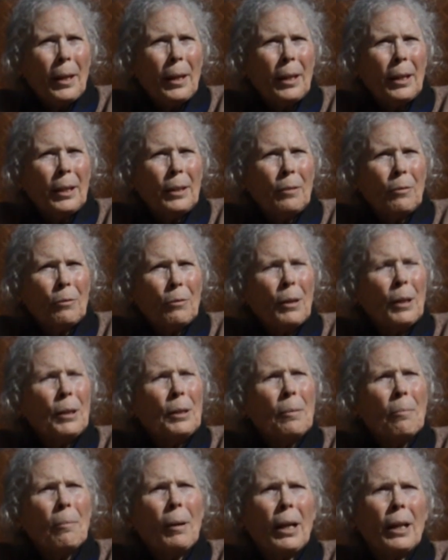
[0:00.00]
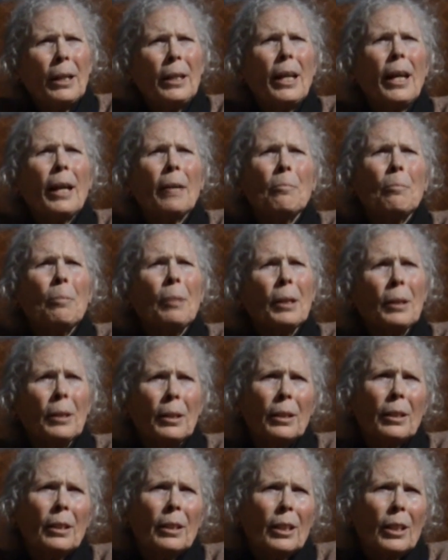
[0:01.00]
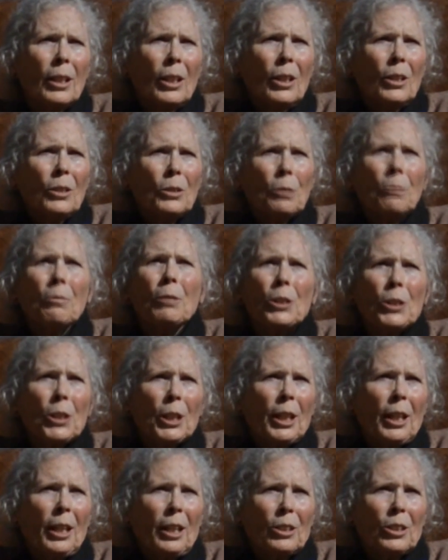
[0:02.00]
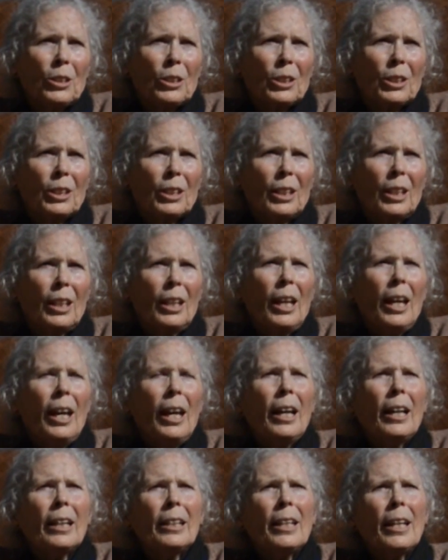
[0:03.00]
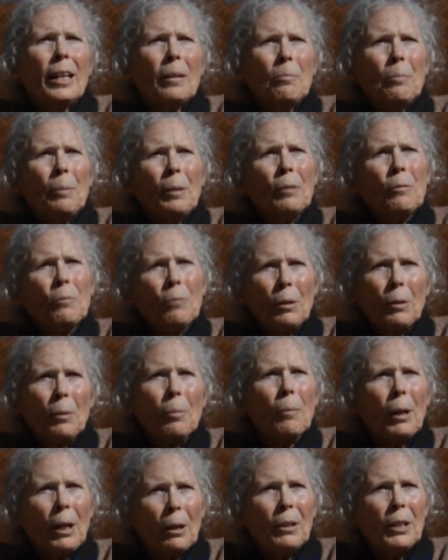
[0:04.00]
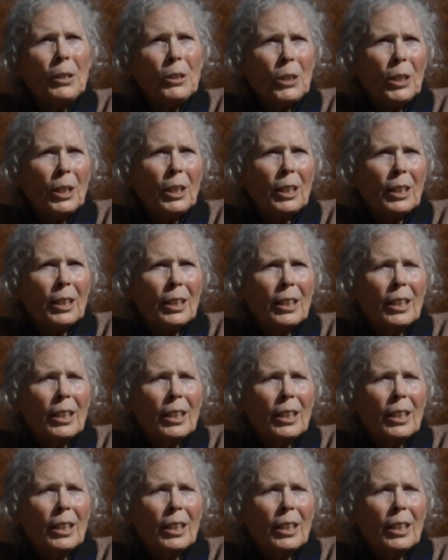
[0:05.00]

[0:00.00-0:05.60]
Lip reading: And a friend of mine had been to Rishikesh and had been with Maharishi,